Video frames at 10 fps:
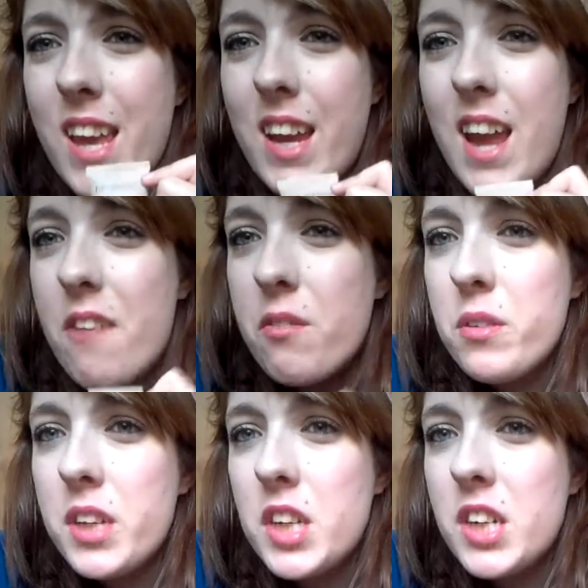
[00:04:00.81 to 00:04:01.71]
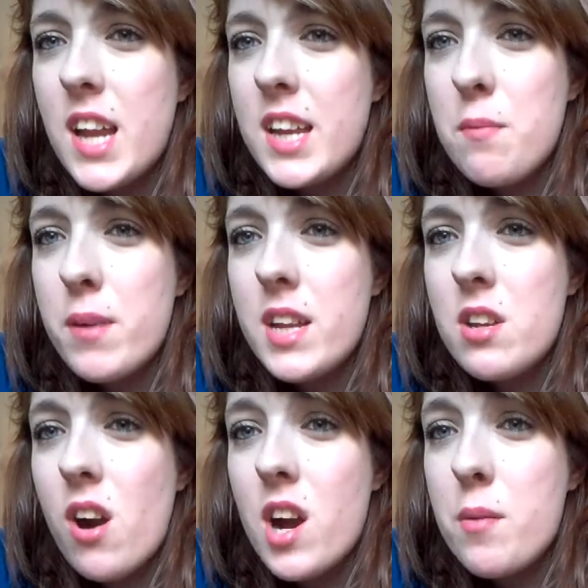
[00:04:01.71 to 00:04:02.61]
and I haven't really heard anybody
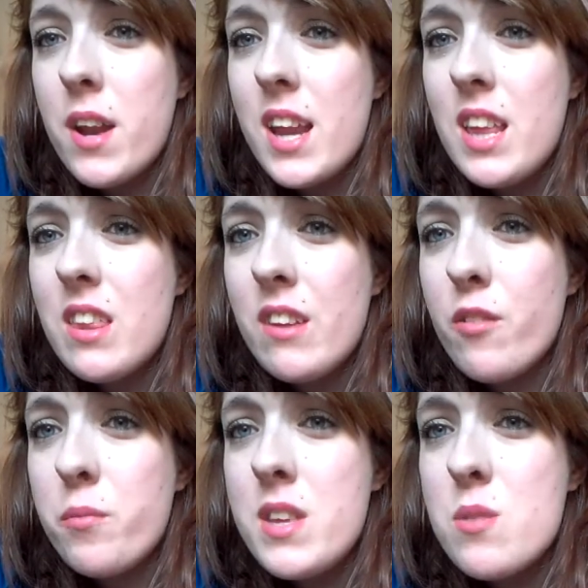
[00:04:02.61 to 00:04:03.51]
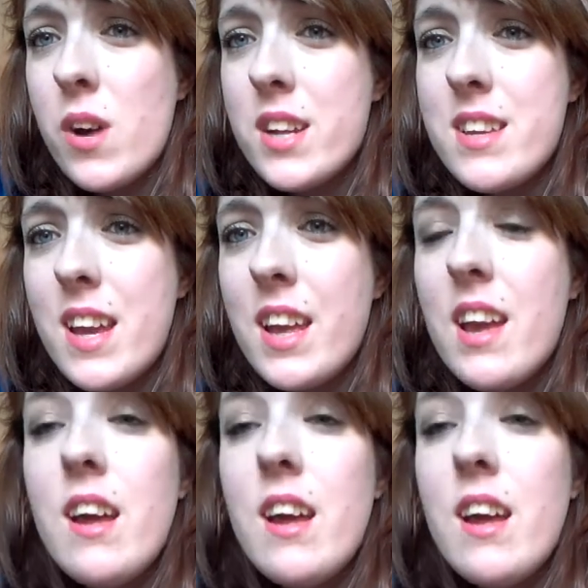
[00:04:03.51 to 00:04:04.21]
talk about anything from Lise Watier.